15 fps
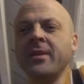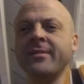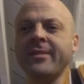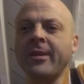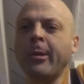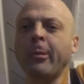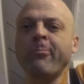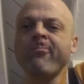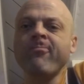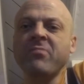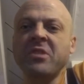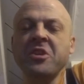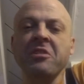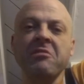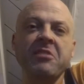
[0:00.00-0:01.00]
So
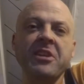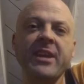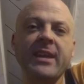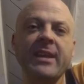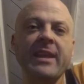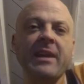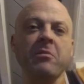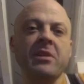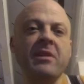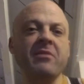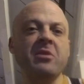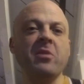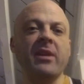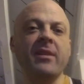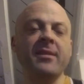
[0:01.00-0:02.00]
you can read into that whatever
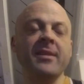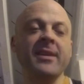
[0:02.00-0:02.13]
you want.